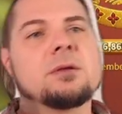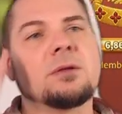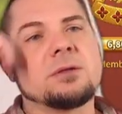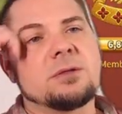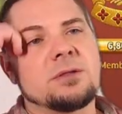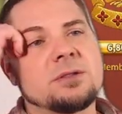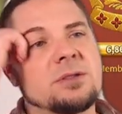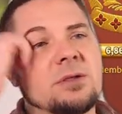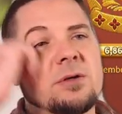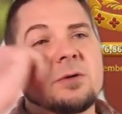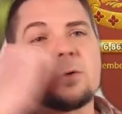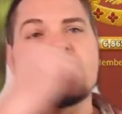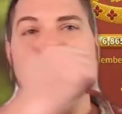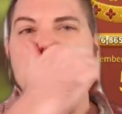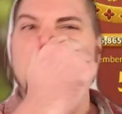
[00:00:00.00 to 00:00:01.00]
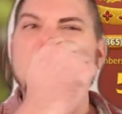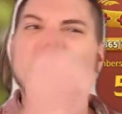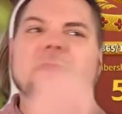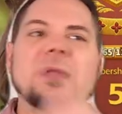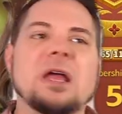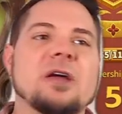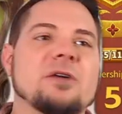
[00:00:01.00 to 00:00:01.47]
So
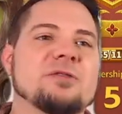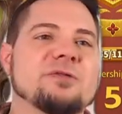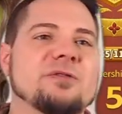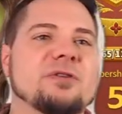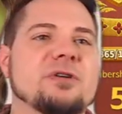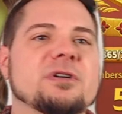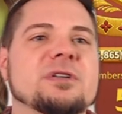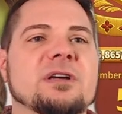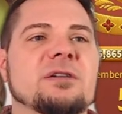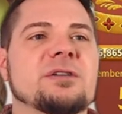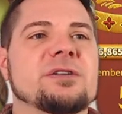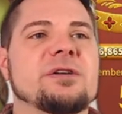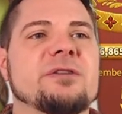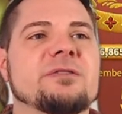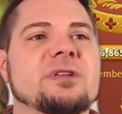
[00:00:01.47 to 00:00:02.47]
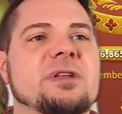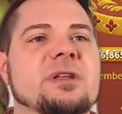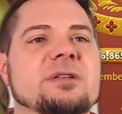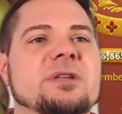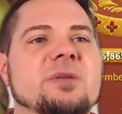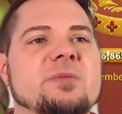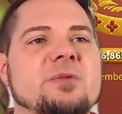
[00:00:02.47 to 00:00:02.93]
how far down do you have to
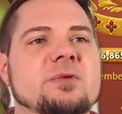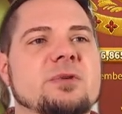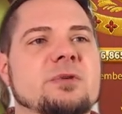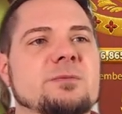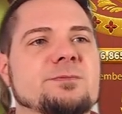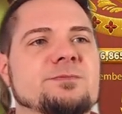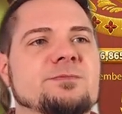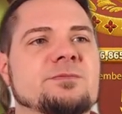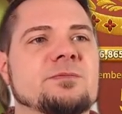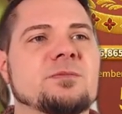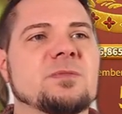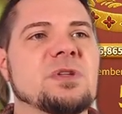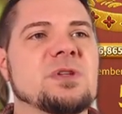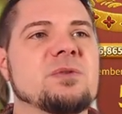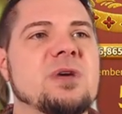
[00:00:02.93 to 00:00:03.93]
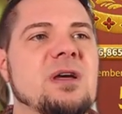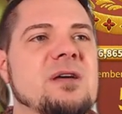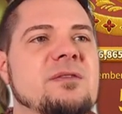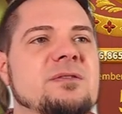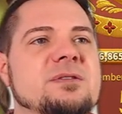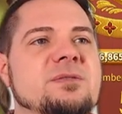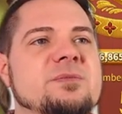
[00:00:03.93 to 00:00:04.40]
get more? You
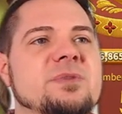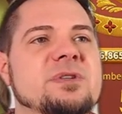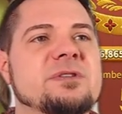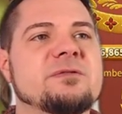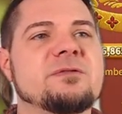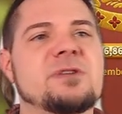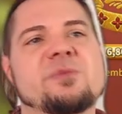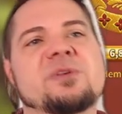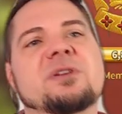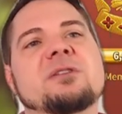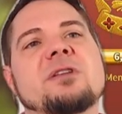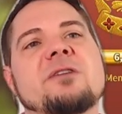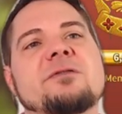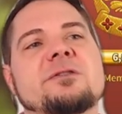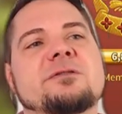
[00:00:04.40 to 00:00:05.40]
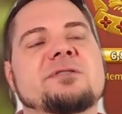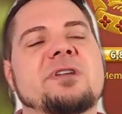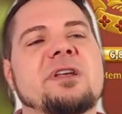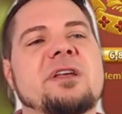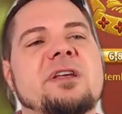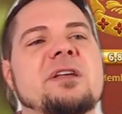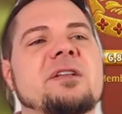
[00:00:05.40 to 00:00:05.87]
have to be VIP 11,
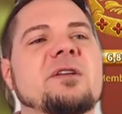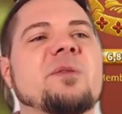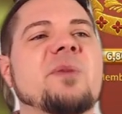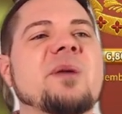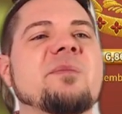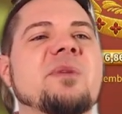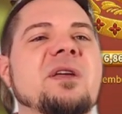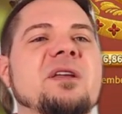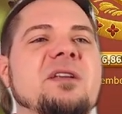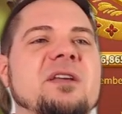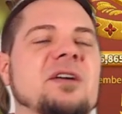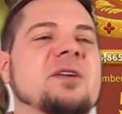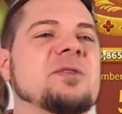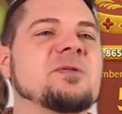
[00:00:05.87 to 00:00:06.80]
and on my main account where